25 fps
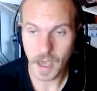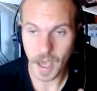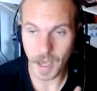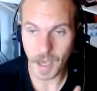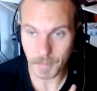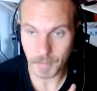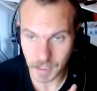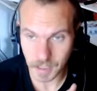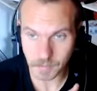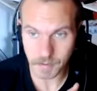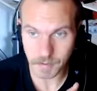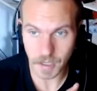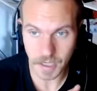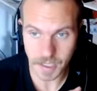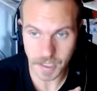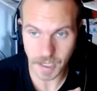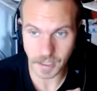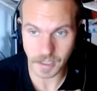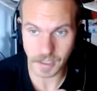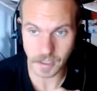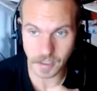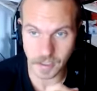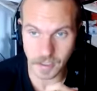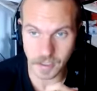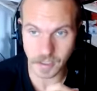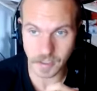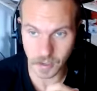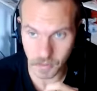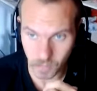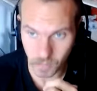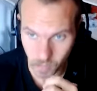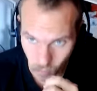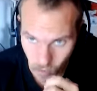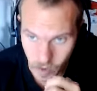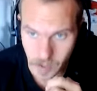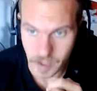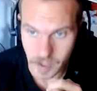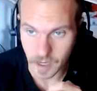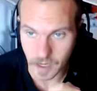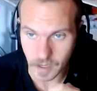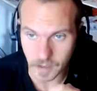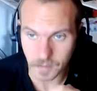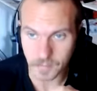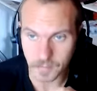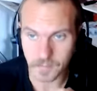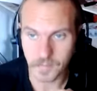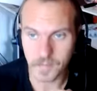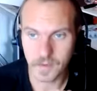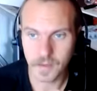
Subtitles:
MSP technicians are working.